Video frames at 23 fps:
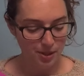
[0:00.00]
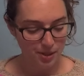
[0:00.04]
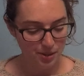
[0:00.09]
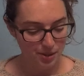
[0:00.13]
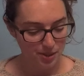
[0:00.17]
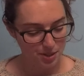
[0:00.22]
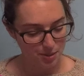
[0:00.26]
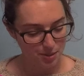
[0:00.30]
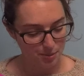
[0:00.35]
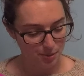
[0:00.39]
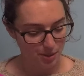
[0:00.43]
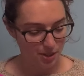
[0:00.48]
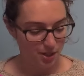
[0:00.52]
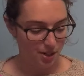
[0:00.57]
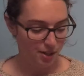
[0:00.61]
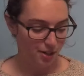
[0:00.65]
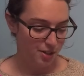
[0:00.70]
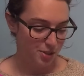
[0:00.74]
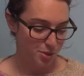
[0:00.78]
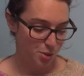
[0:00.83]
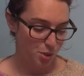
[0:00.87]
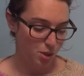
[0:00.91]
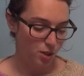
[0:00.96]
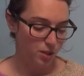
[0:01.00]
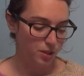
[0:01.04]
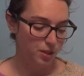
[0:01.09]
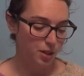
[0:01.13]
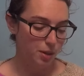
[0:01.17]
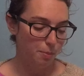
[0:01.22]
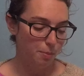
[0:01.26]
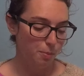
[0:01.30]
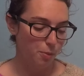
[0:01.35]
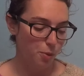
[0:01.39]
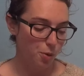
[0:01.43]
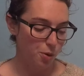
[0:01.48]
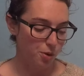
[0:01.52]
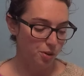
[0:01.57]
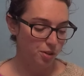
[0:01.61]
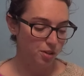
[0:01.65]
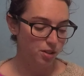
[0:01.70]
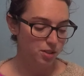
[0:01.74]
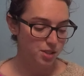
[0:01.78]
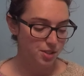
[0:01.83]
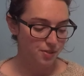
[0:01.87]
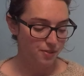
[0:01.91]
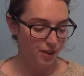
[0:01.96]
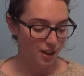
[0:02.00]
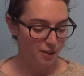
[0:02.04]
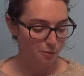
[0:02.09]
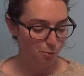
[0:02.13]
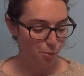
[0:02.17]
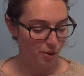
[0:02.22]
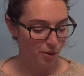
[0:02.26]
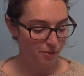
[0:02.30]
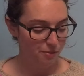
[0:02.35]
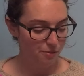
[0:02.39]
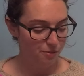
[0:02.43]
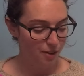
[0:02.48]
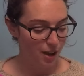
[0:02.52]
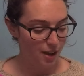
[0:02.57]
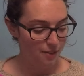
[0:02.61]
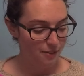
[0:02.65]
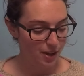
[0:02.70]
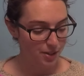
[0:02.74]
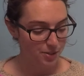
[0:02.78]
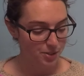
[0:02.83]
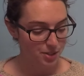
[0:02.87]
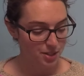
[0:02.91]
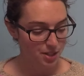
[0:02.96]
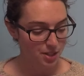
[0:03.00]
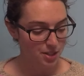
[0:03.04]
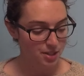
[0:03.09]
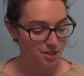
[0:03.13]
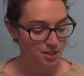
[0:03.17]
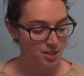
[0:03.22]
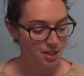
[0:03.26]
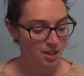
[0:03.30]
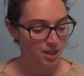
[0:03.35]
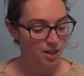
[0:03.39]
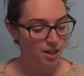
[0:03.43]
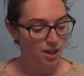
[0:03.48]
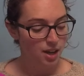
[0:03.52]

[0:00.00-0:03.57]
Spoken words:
This one here is called Immortals, 5.5 ounces